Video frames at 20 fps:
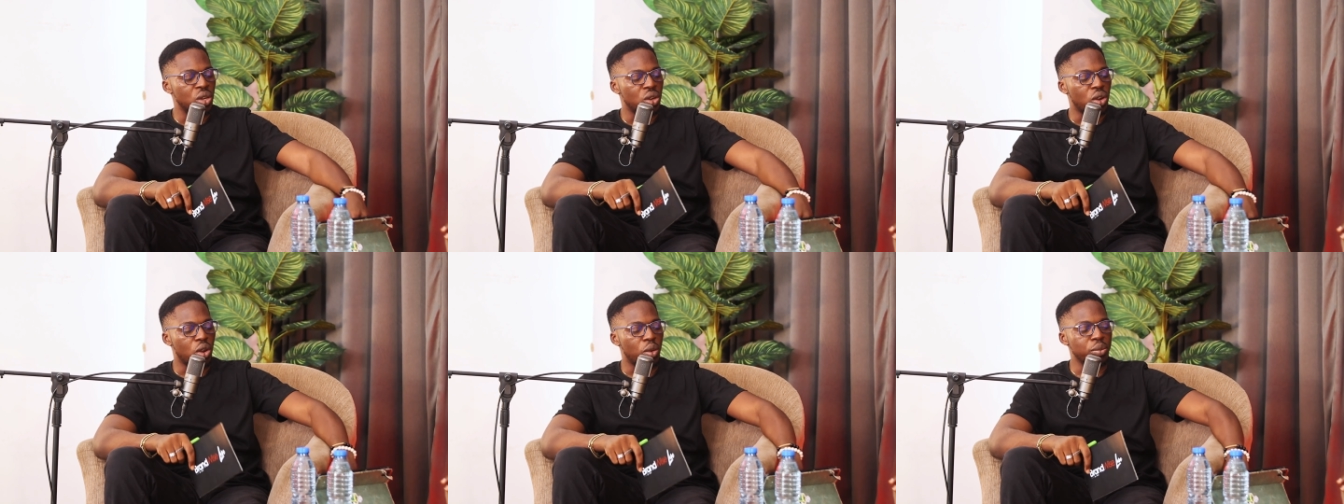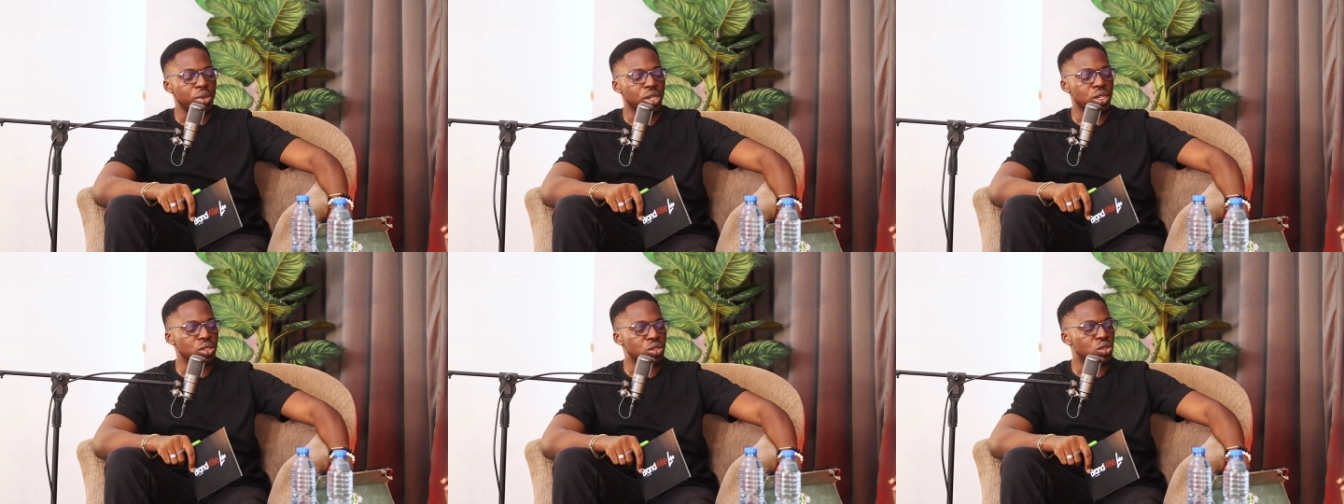
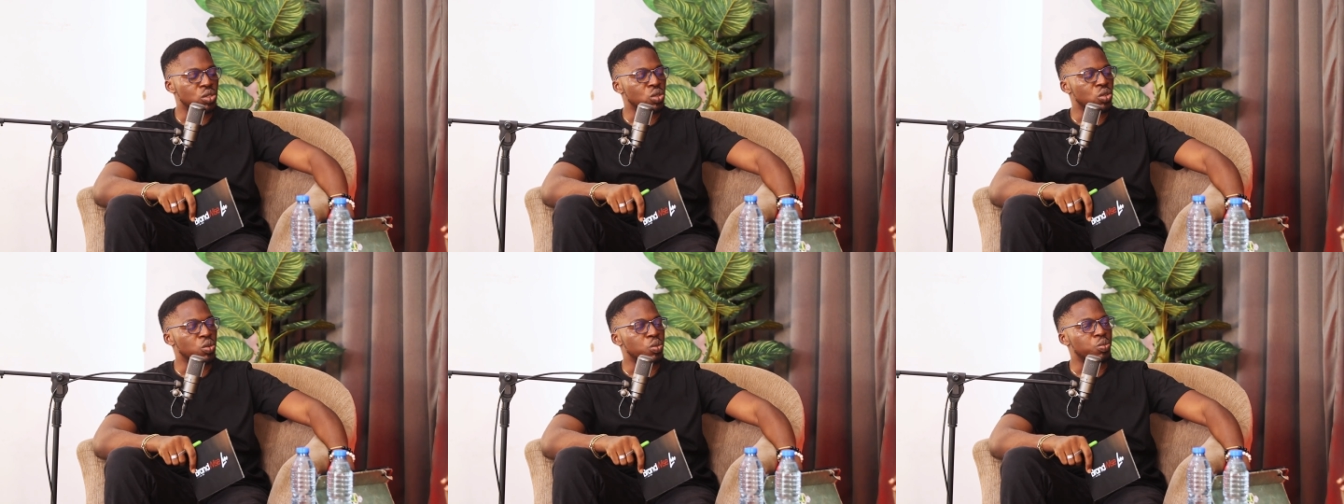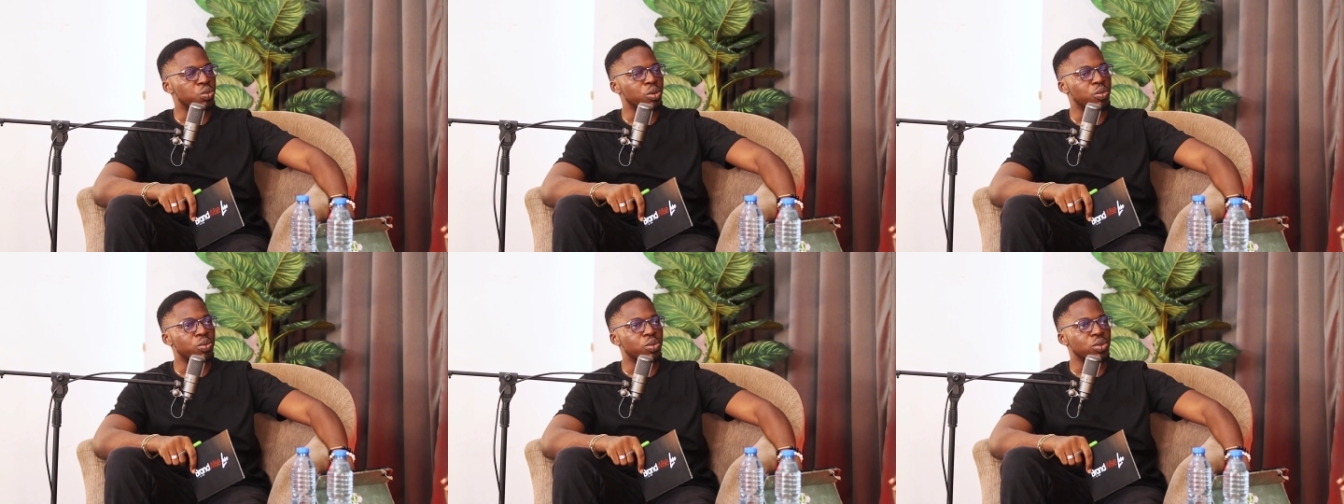coming into
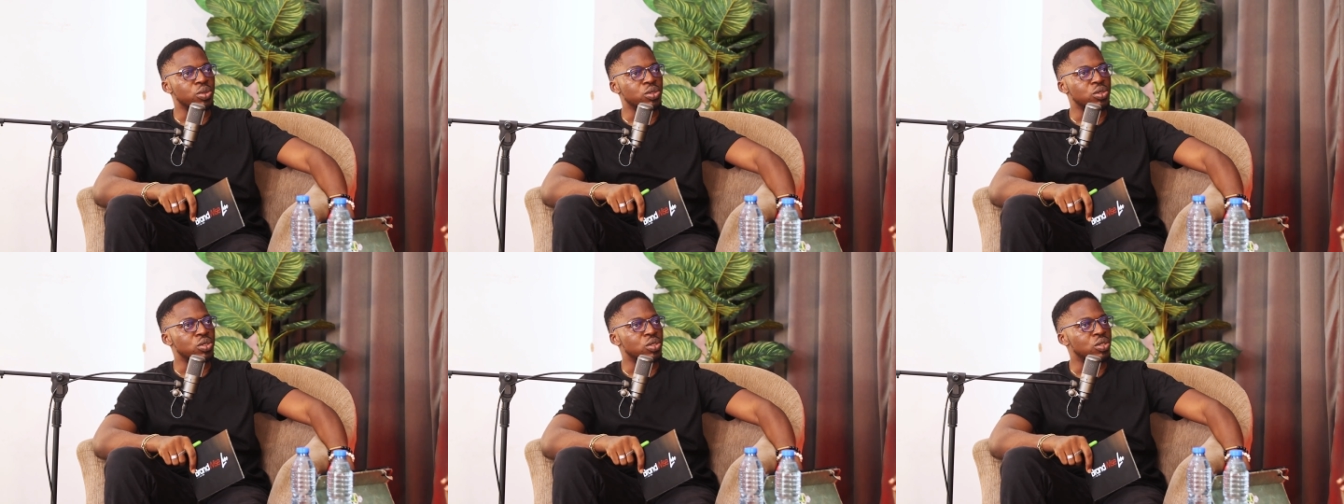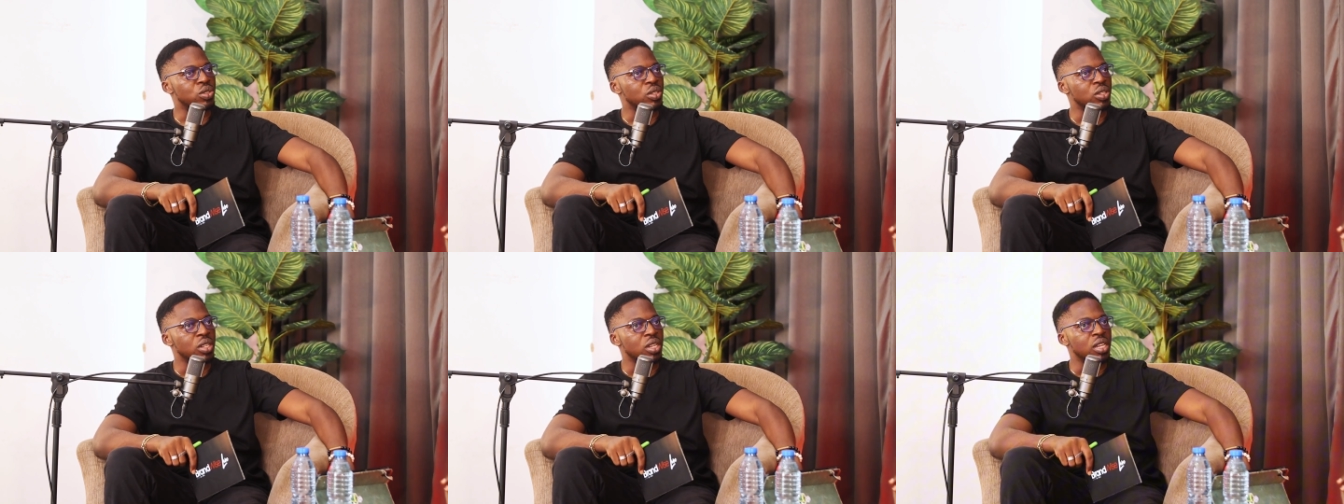
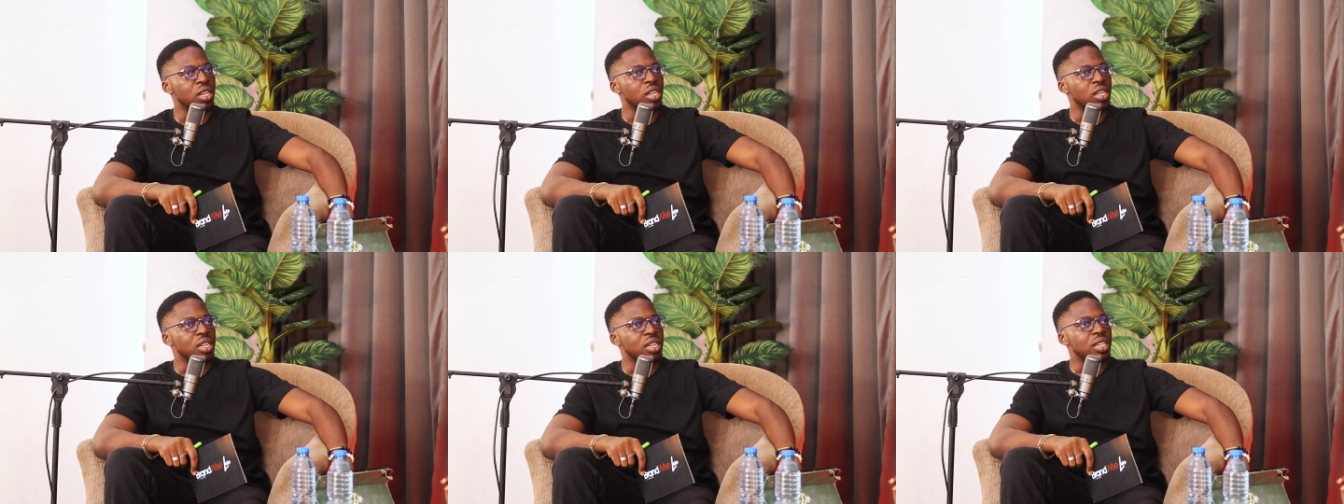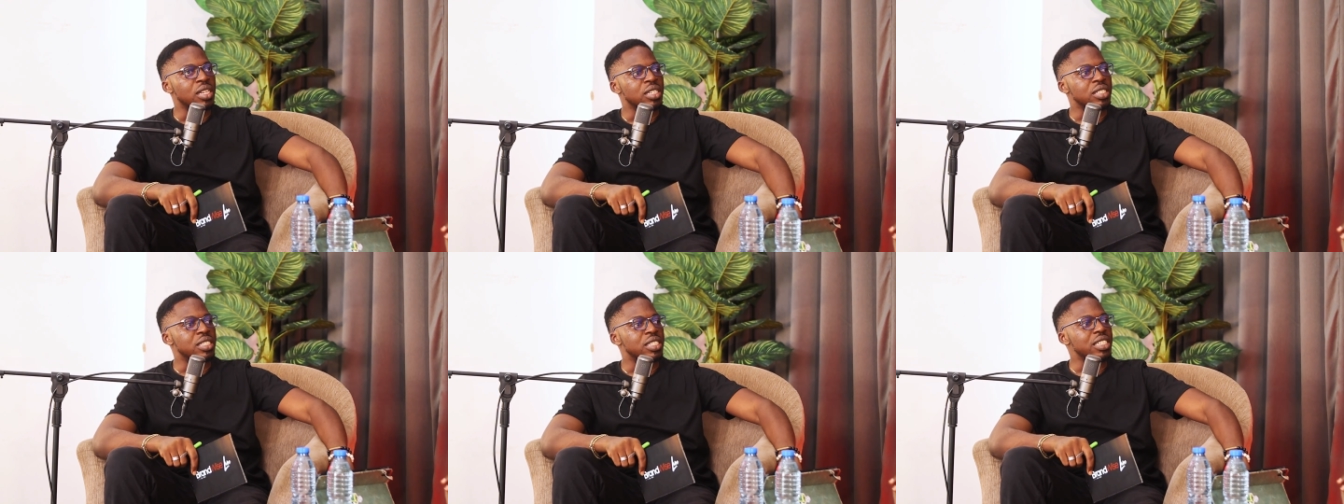people's
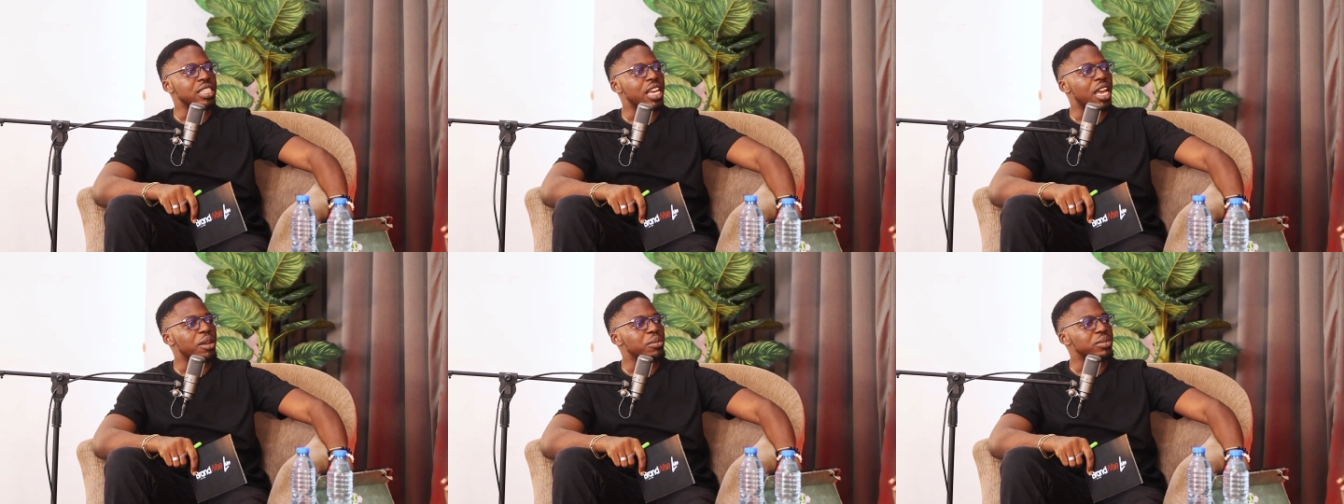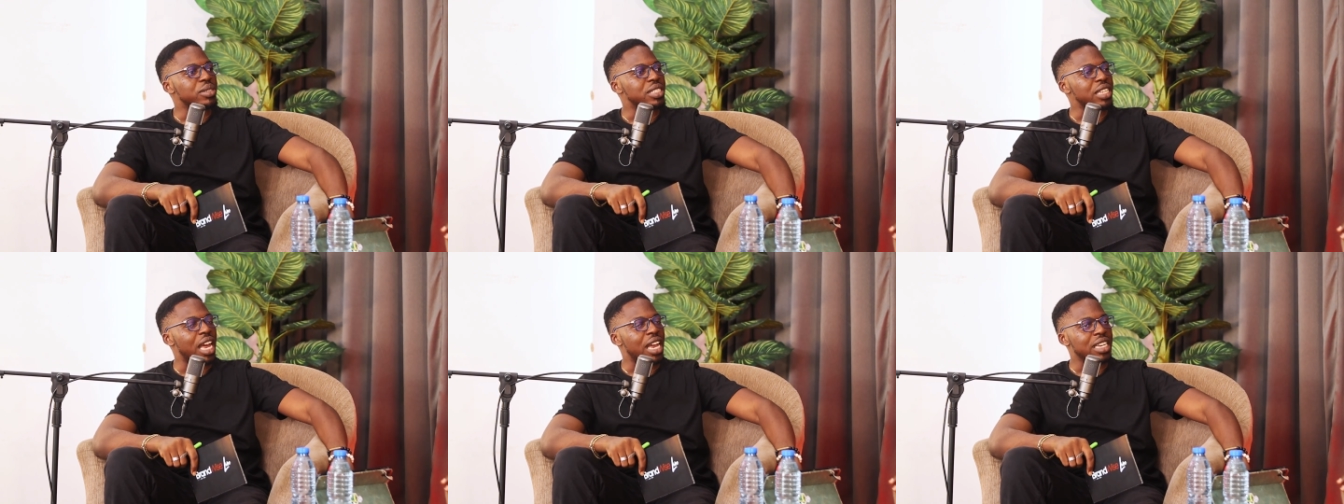
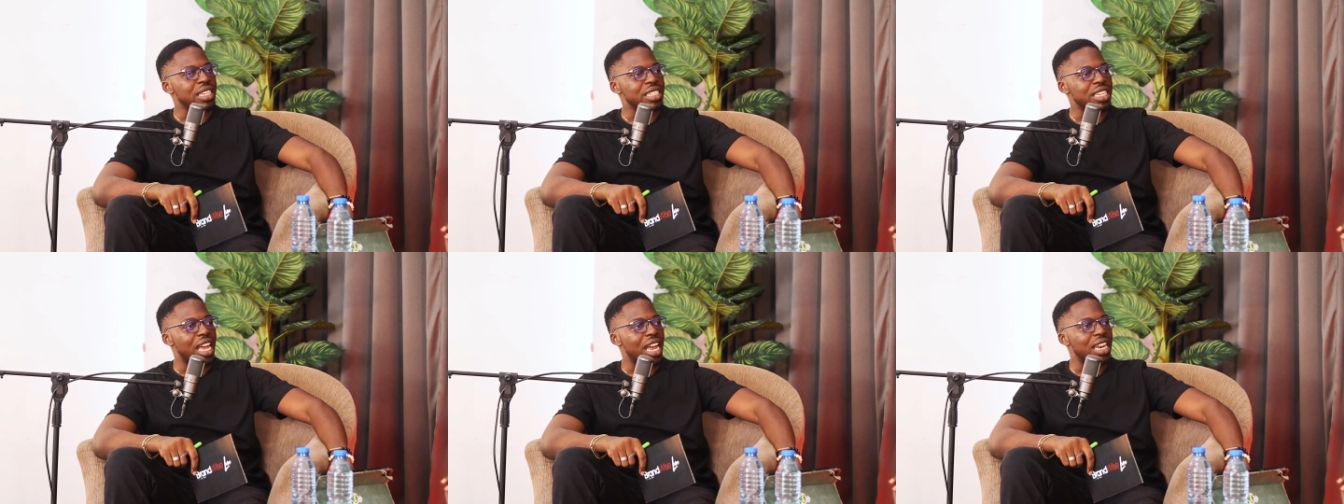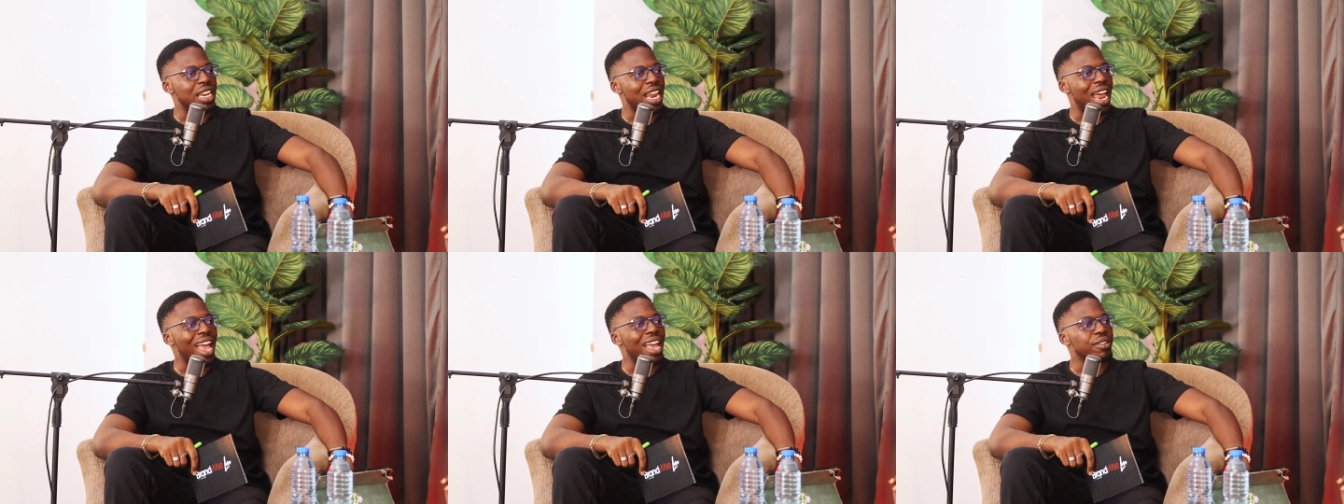DMs and their
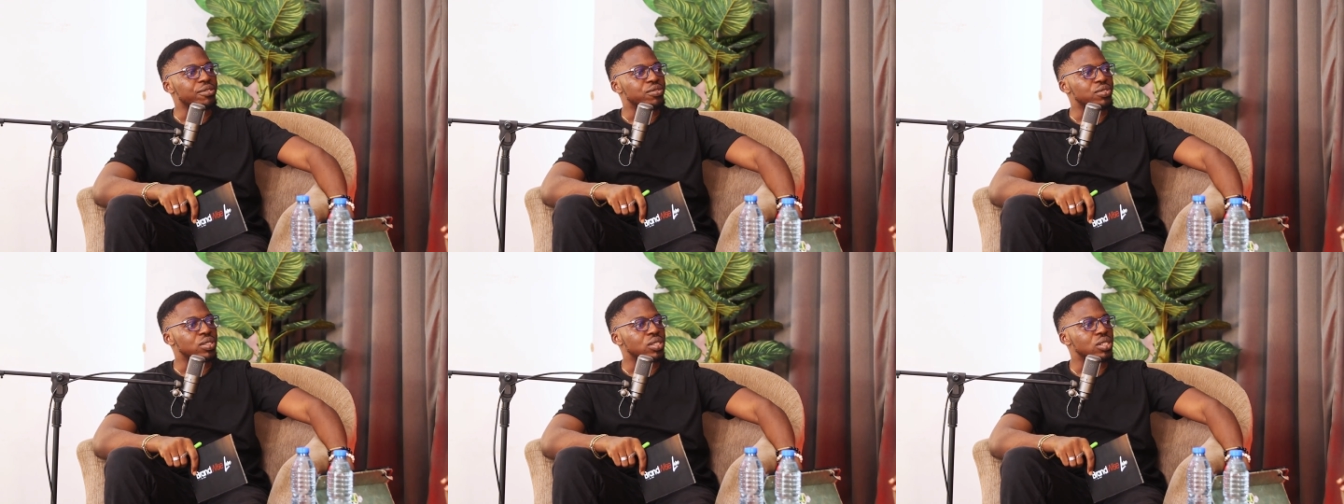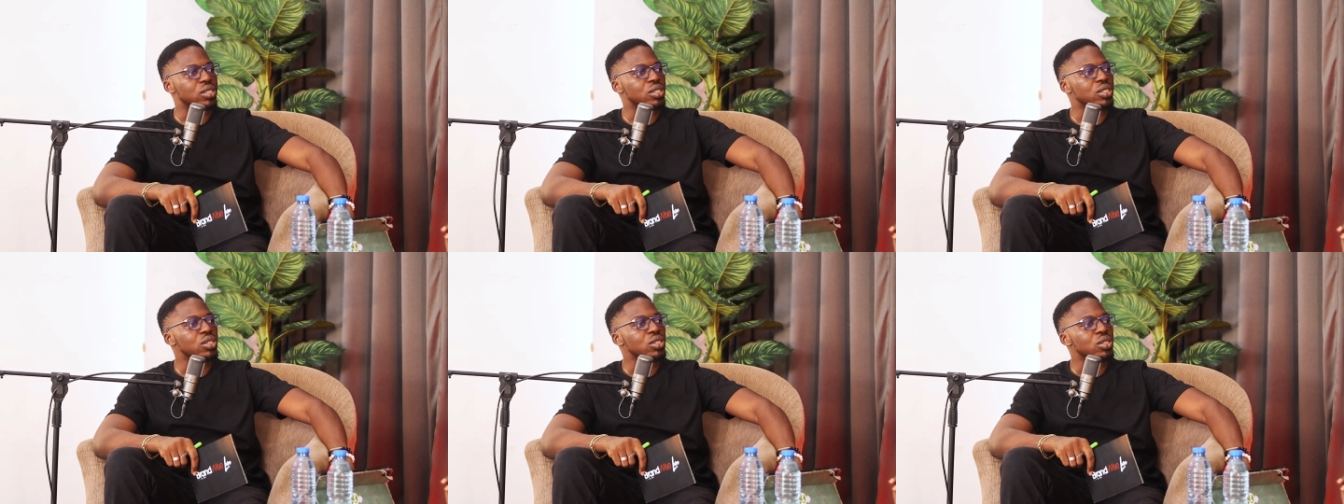
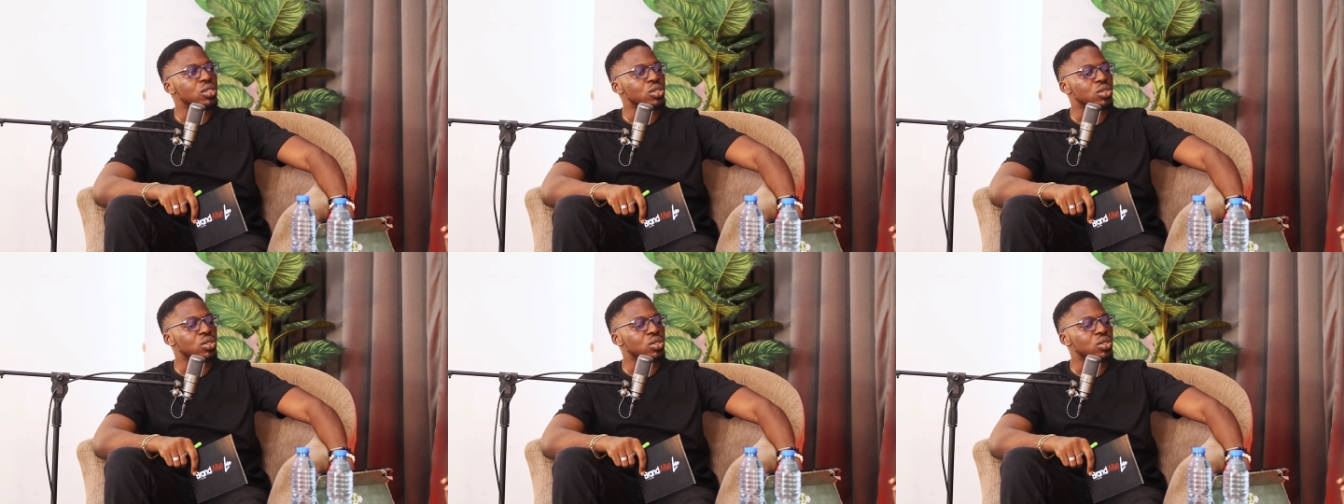lives